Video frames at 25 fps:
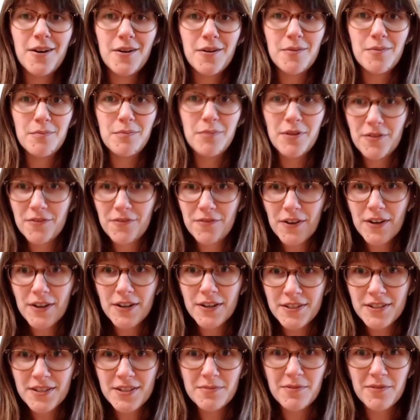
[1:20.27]
But
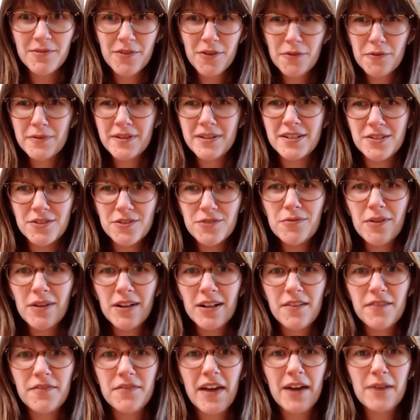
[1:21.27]
first, before we do all
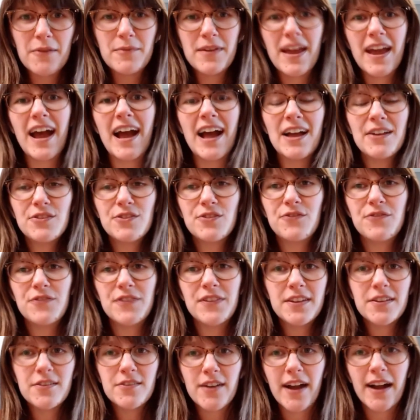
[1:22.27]
of that, we have to
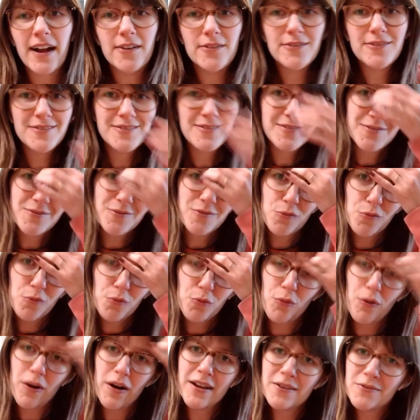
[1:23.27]
figure out
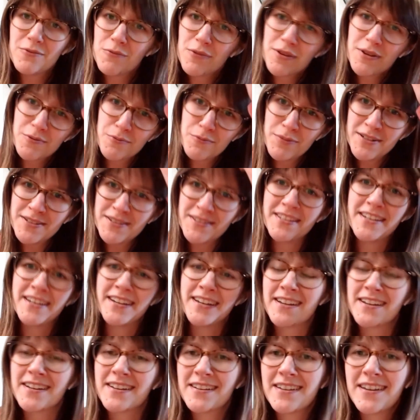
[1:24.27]
what we're
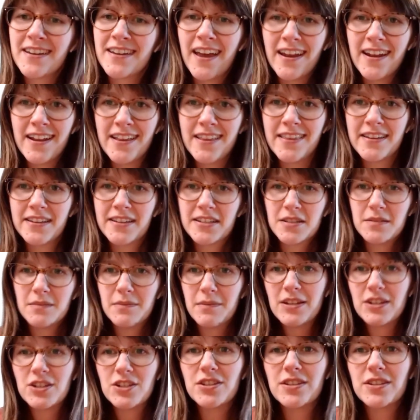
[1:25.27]
building. And I think
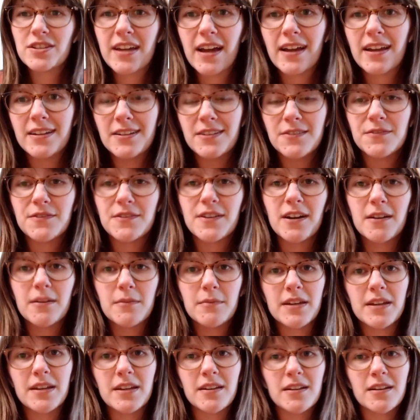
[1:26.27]
especially kind of
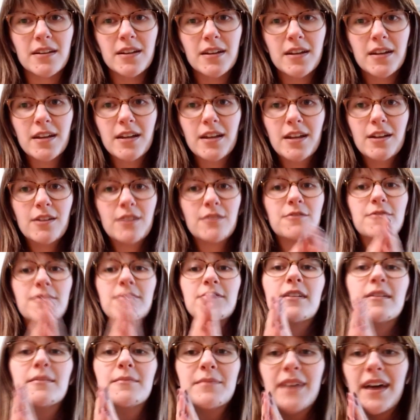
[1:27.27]
coming
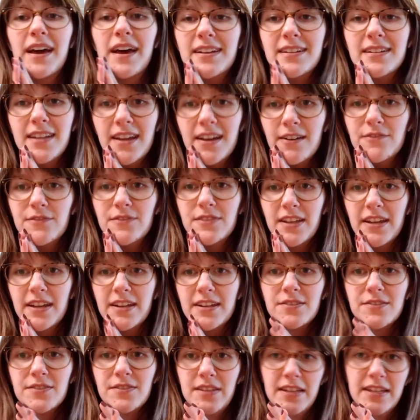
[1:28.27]
from that dev
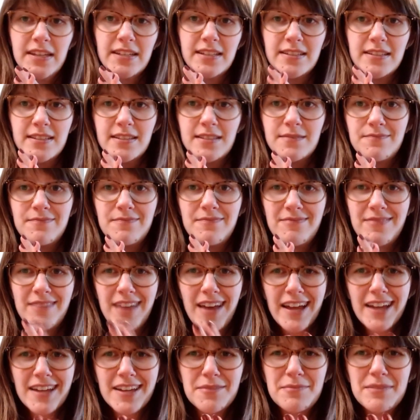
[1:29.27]
side of things,
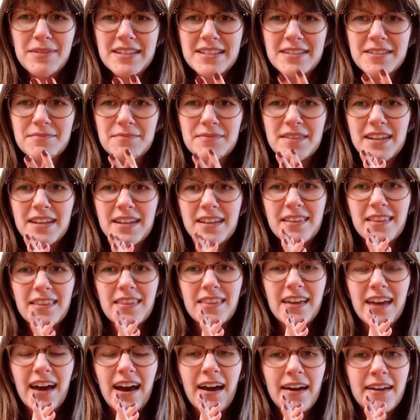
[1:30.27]
that can be something
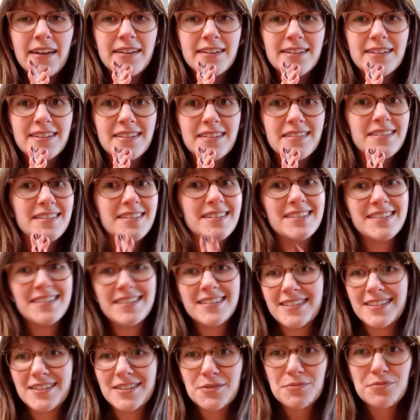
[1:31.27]
that it's
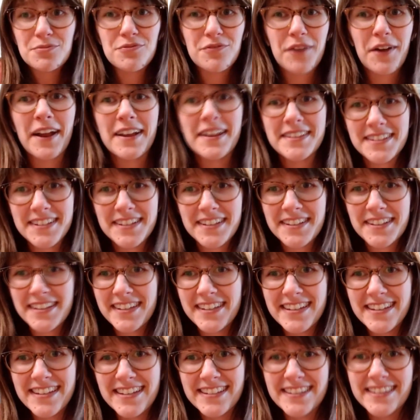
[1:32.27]
surprisingly
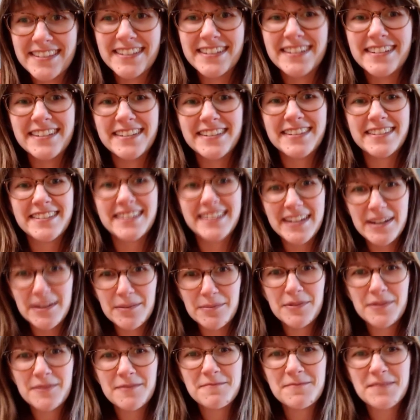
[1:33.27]
easy to
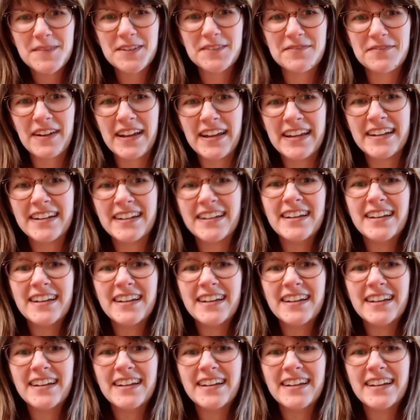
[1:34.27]
skip, right?